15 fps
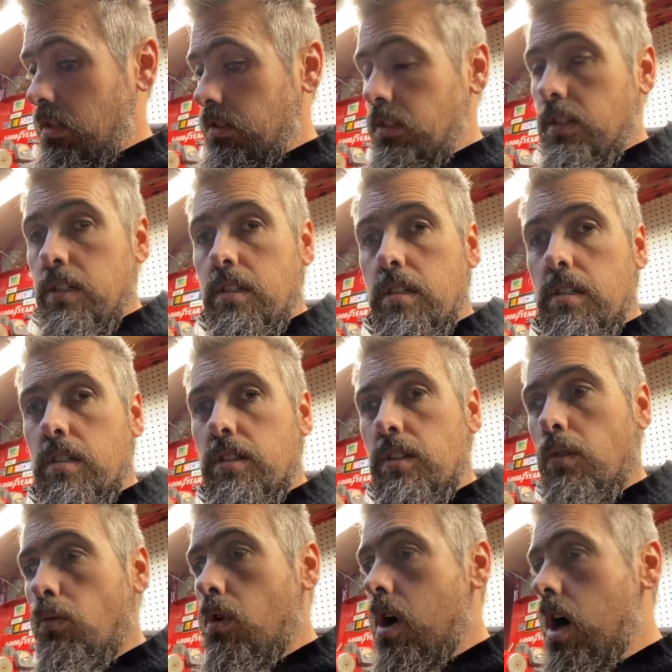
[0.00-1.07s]
to
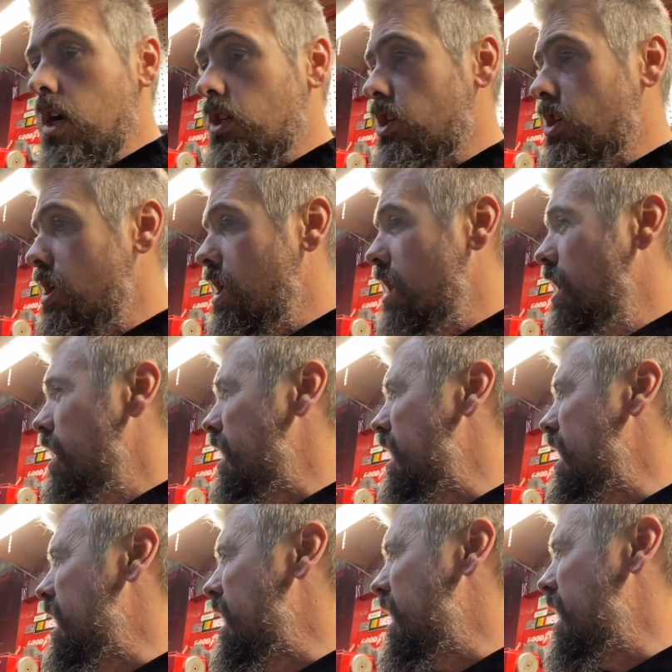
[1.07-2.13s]
to watch.
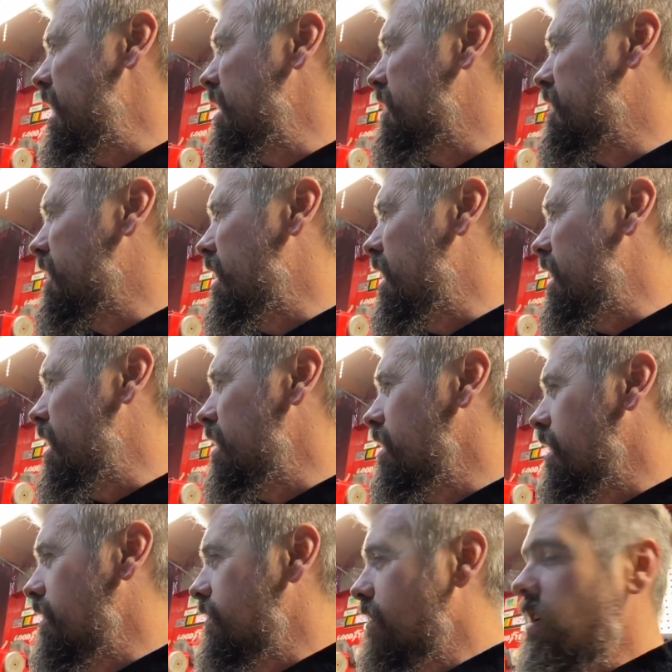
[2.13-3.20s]
And uh,
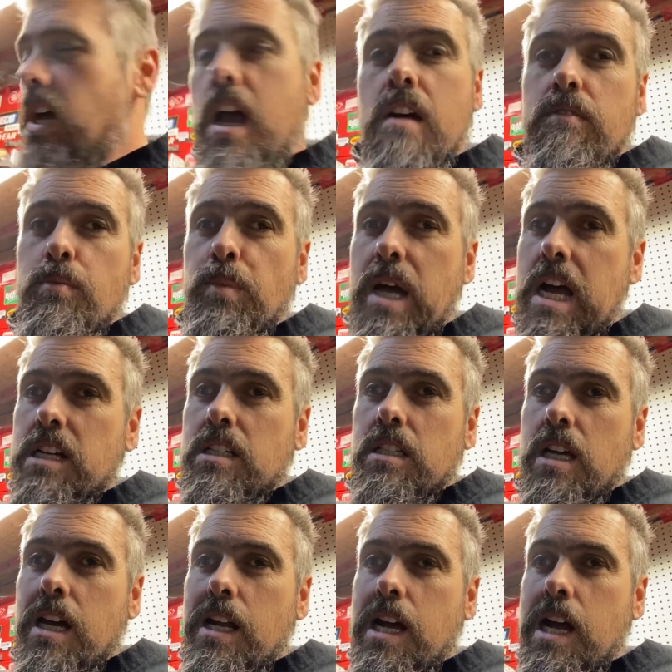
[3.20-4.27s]
I still haven't patched
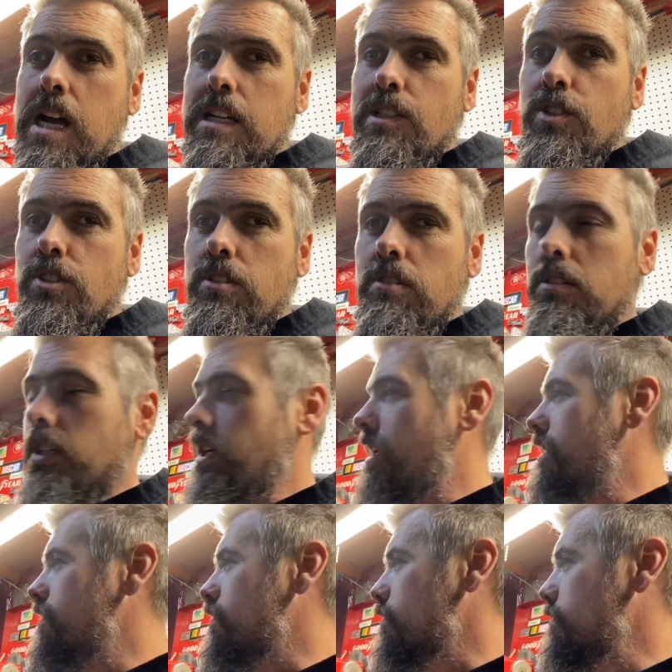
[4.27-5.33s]
that hatch
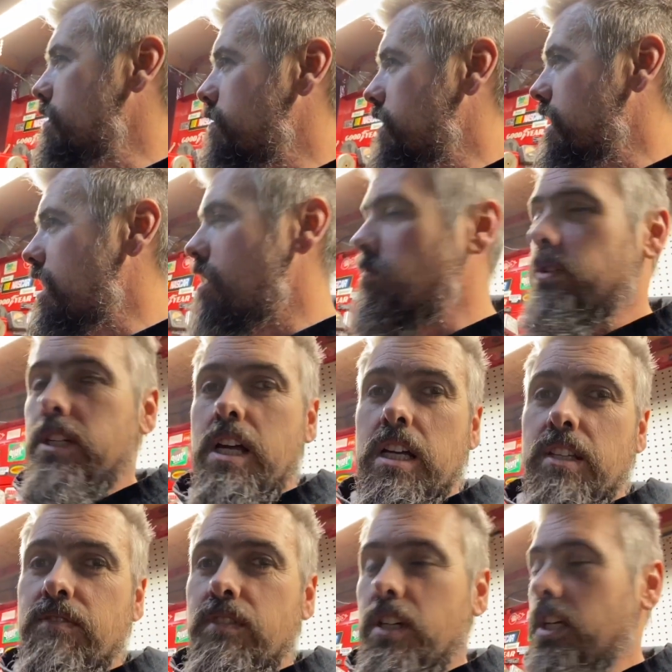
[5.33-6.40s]
yet, so maybe that'll be
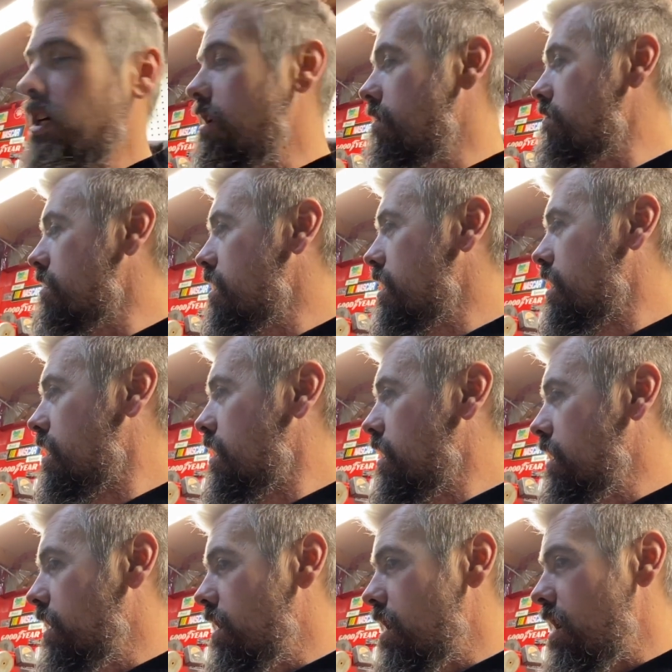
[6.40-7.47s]
next video.
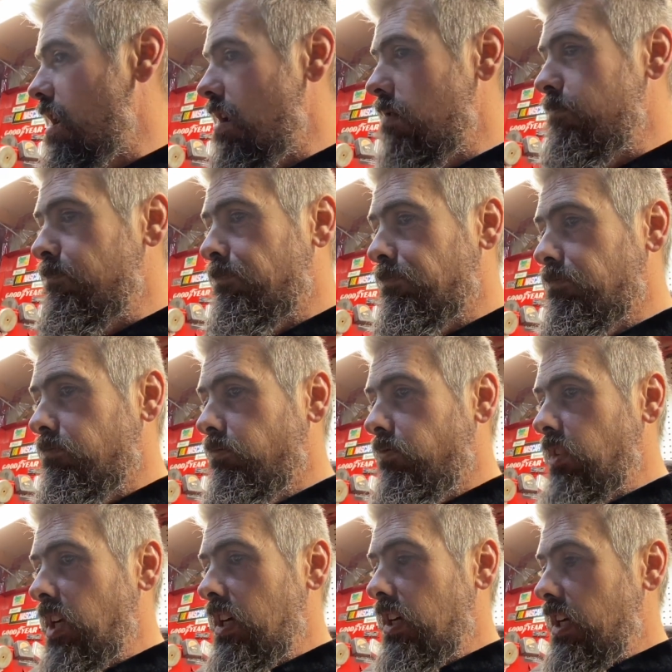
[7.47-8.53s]
Um,
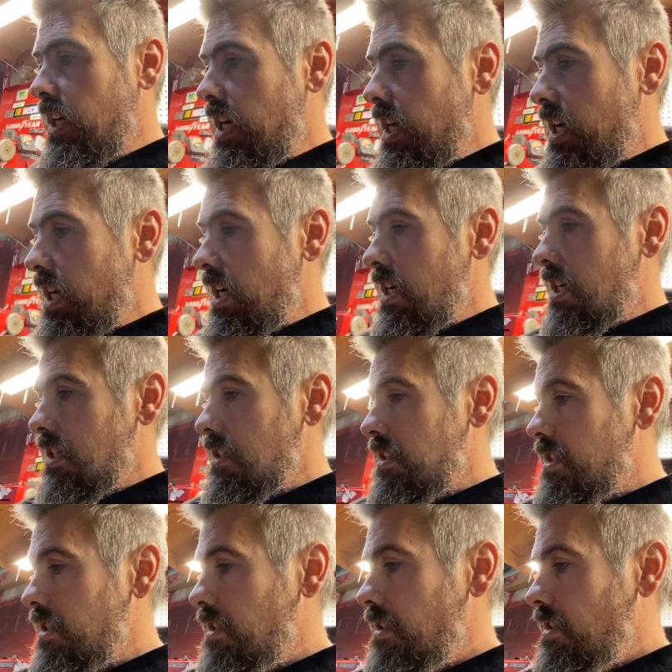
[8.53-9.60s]
and
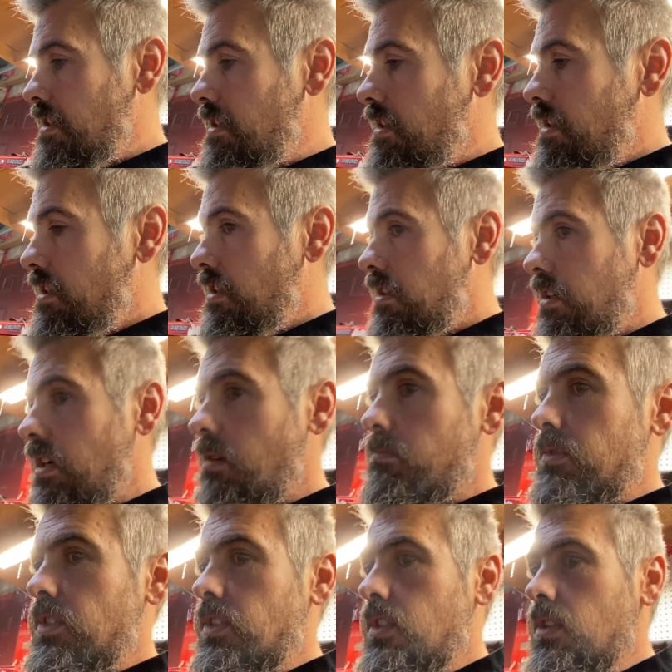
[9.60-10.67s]
I'm
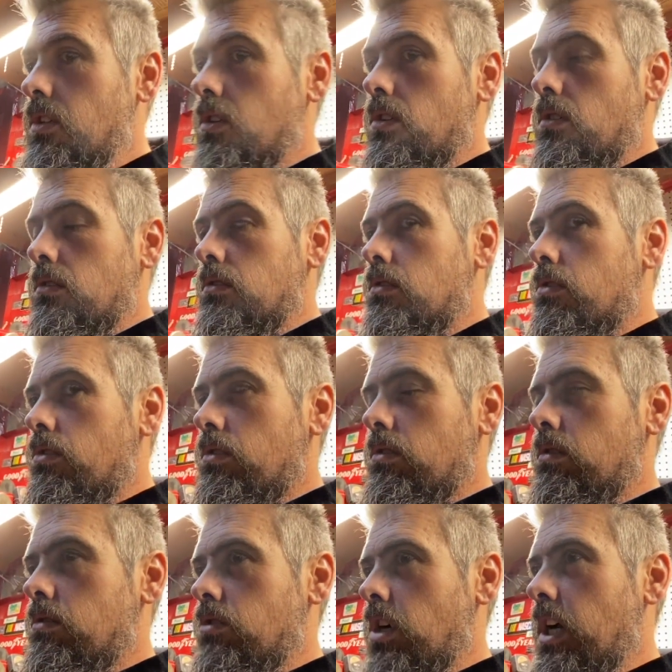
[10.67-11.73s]
still
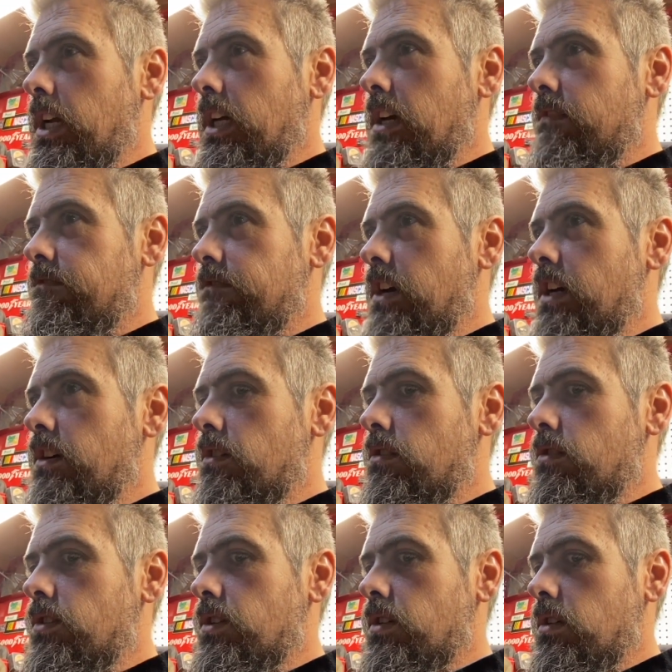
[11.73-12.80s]
trying to get
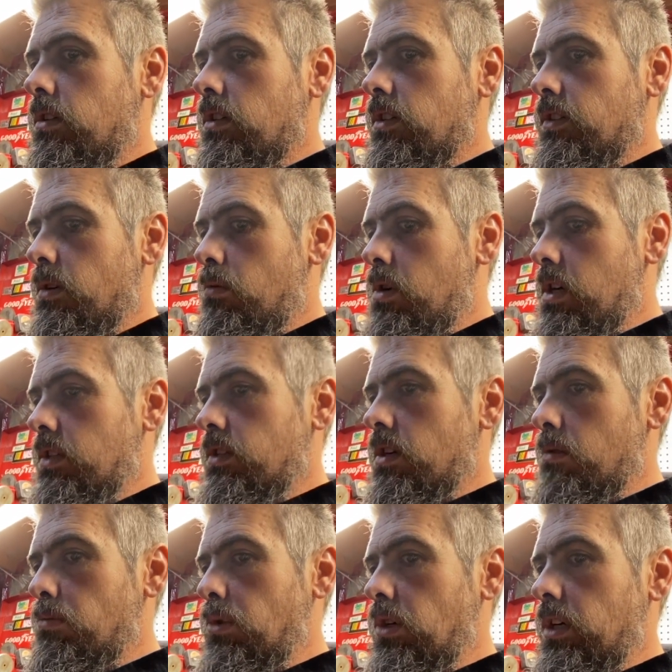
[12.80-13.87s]
fenders because I want to
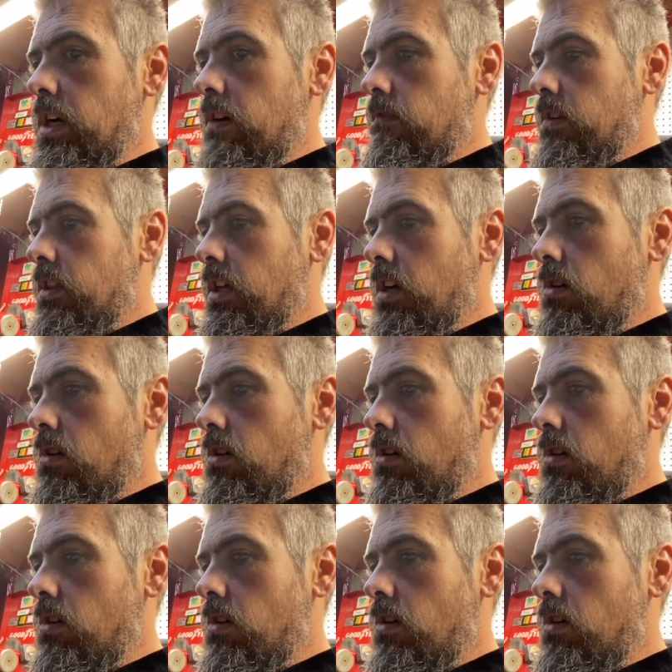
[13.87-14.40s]
start putting everything